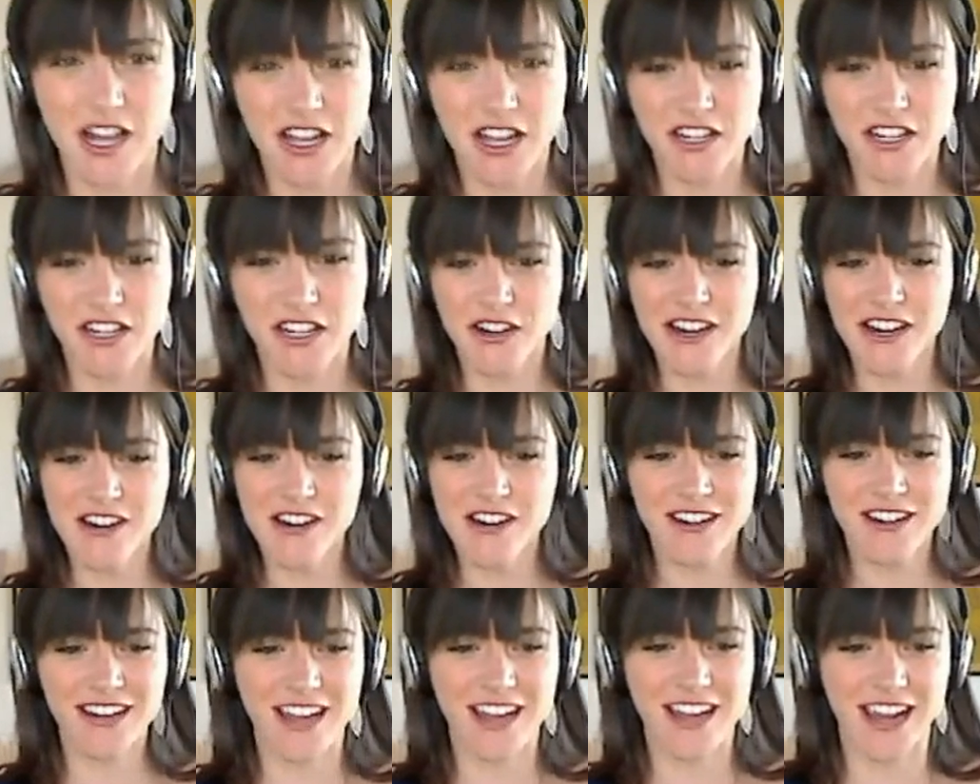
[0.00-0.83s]
you're here
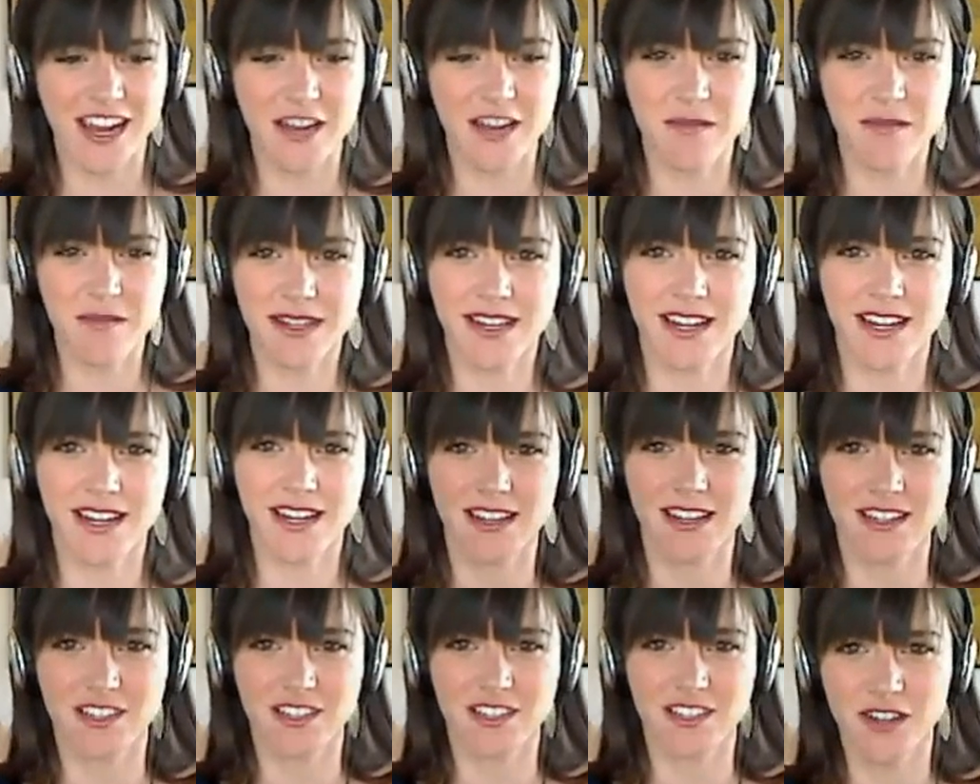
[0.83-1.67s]
today
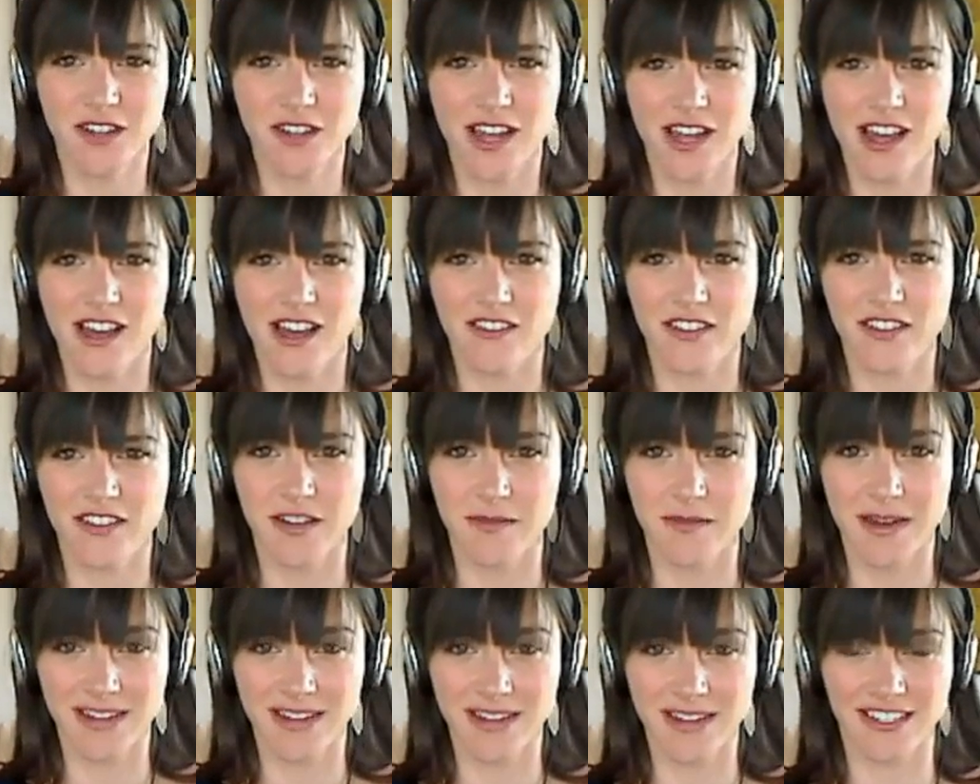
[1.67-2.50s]
because you have an
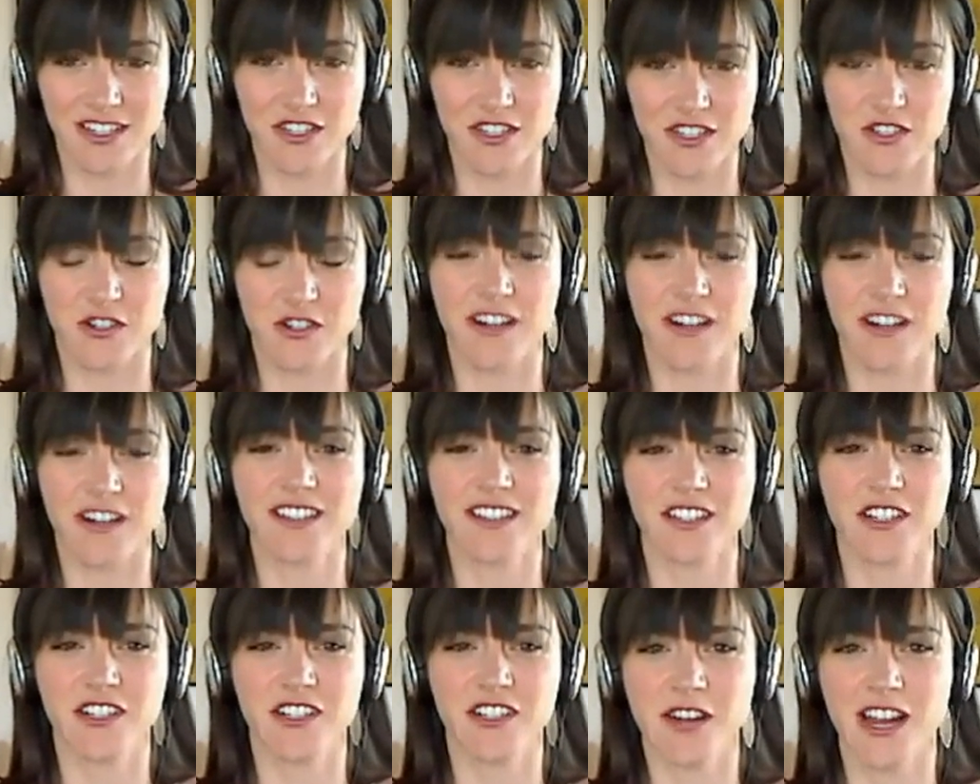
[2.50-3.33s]
amazing story. So
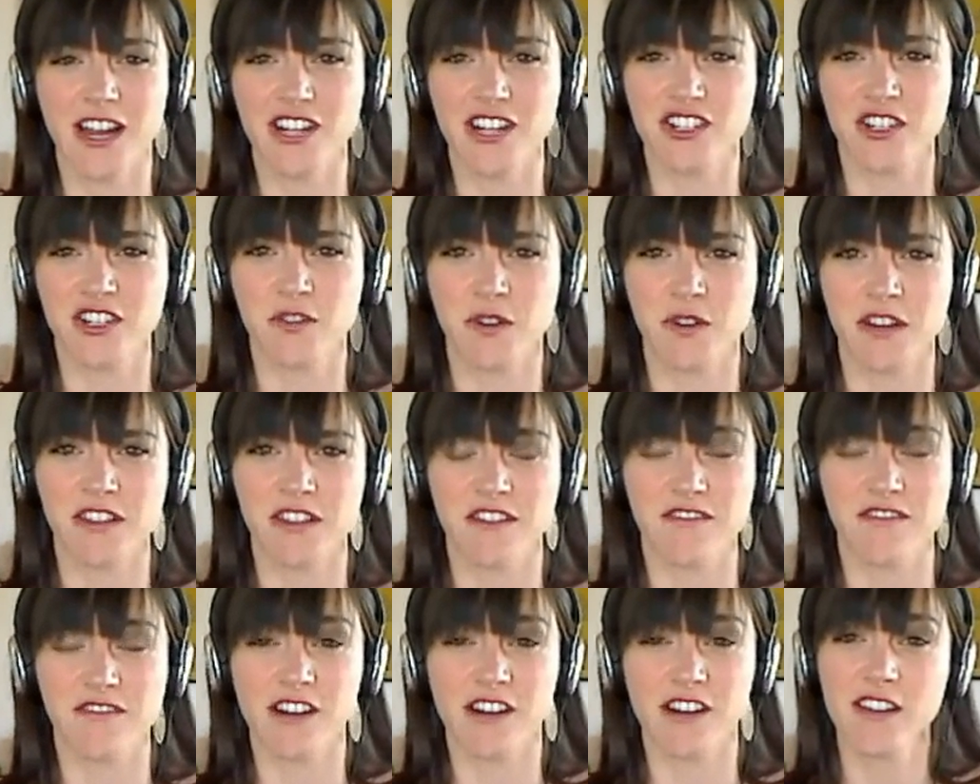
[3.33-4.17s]
you're actually one of the
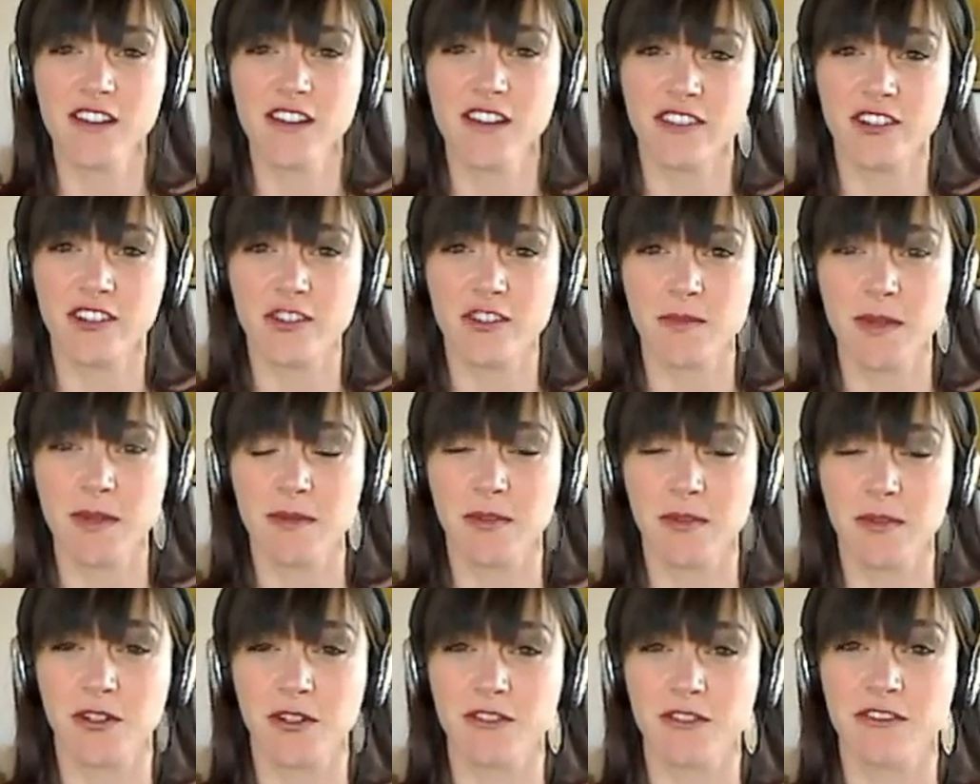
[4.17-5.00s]
very first people
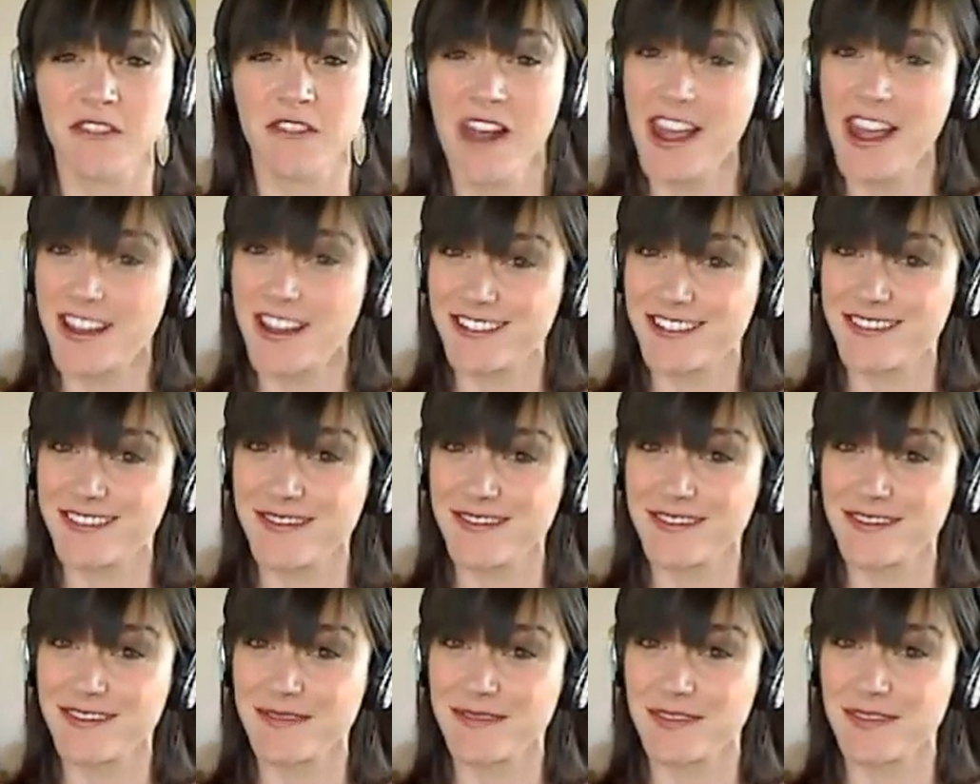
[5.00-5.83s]
who've read
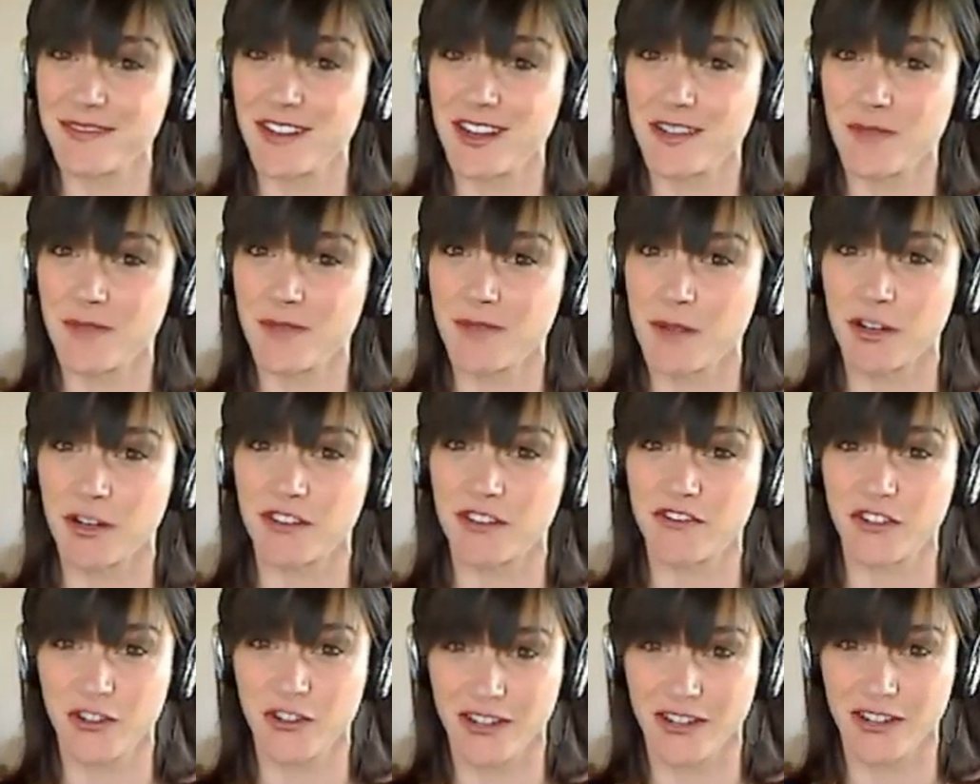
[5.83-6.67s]
my book
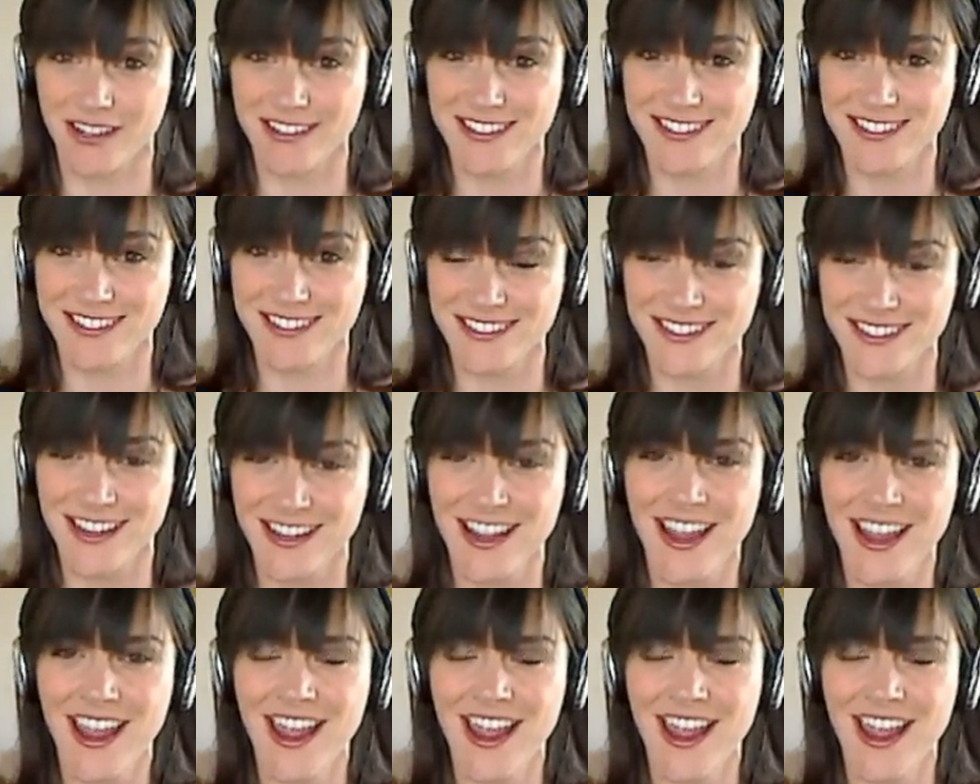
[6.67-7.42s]
Foodist. Right.